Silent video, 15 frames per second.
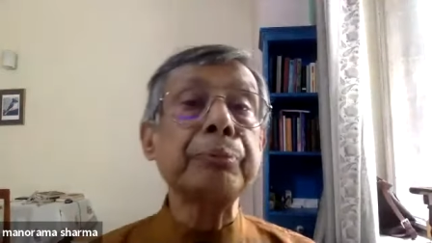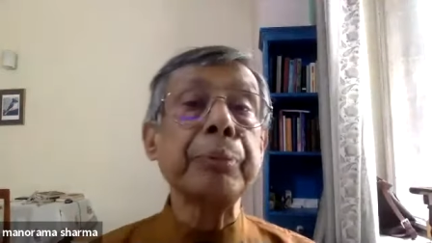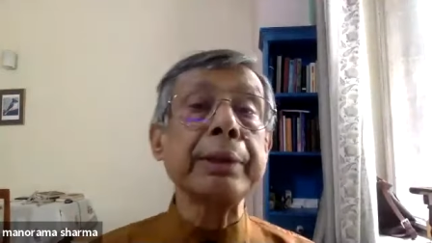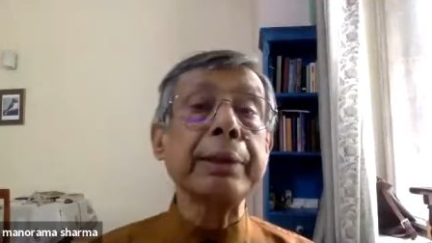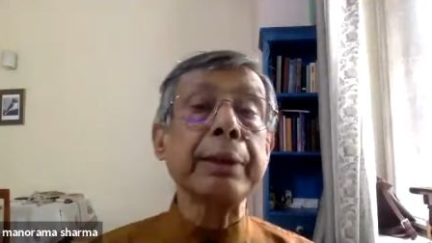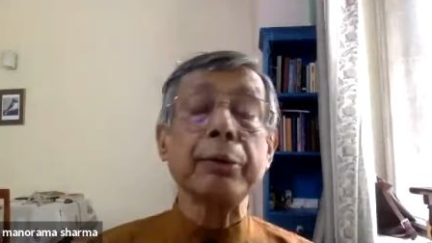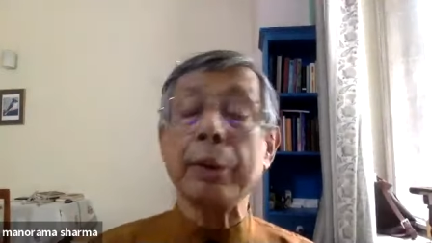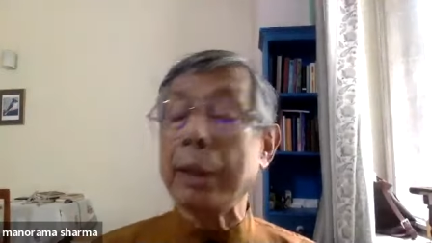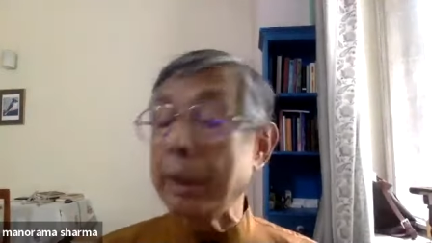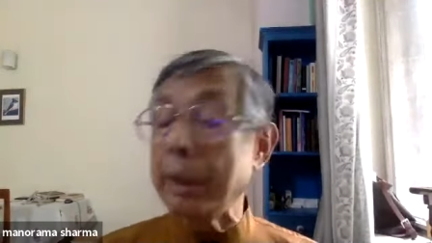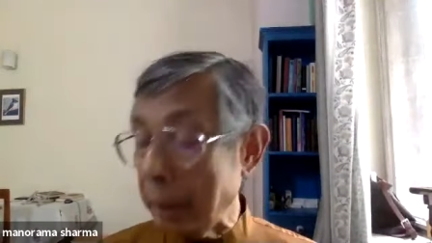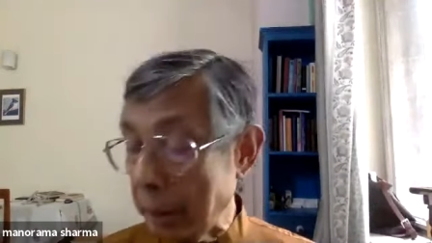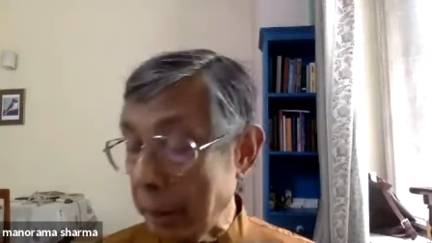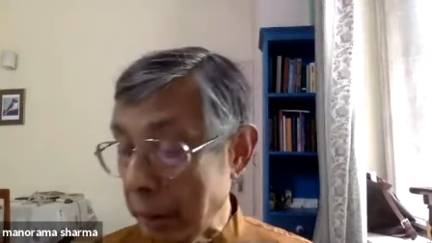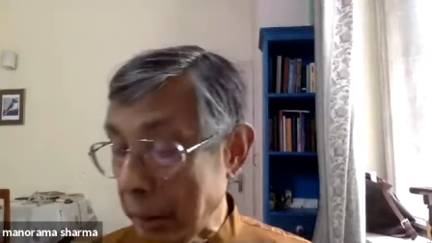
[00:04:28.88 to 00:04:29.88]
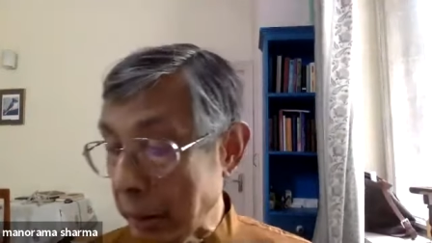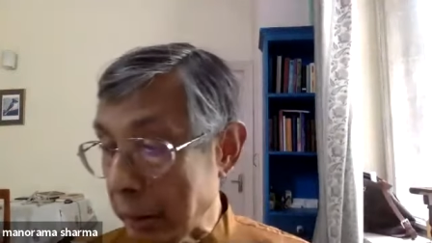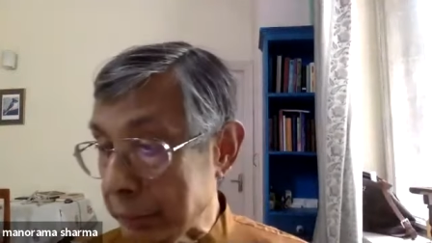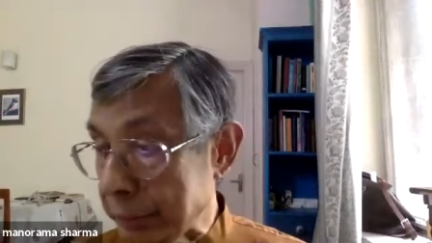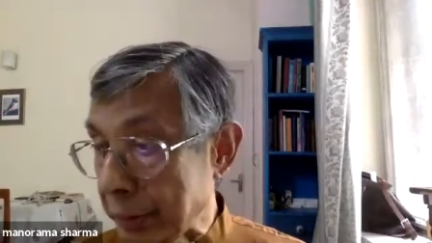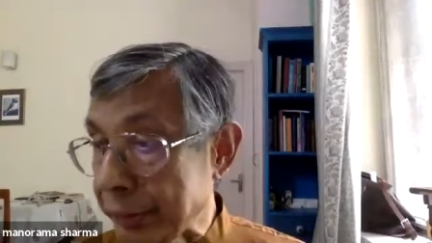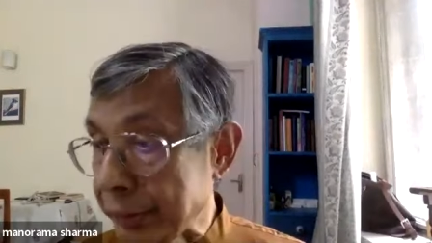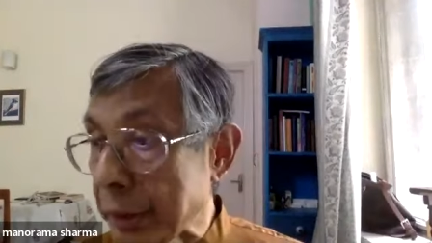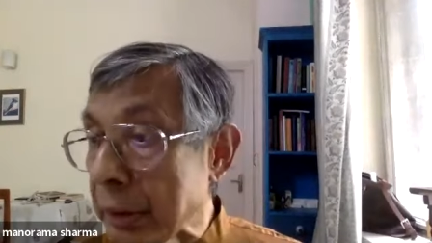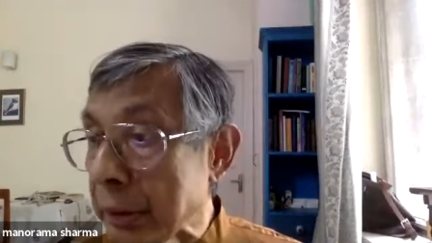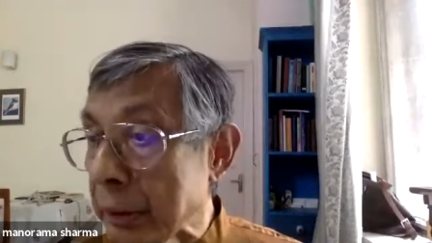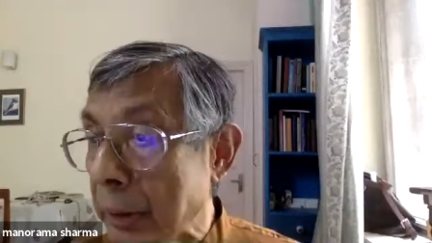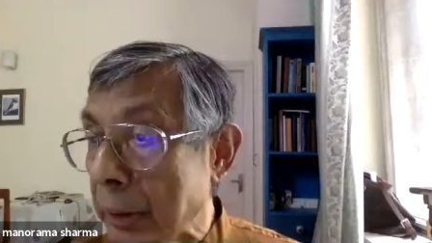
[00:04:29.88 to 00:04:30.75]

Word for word: particular uh, session.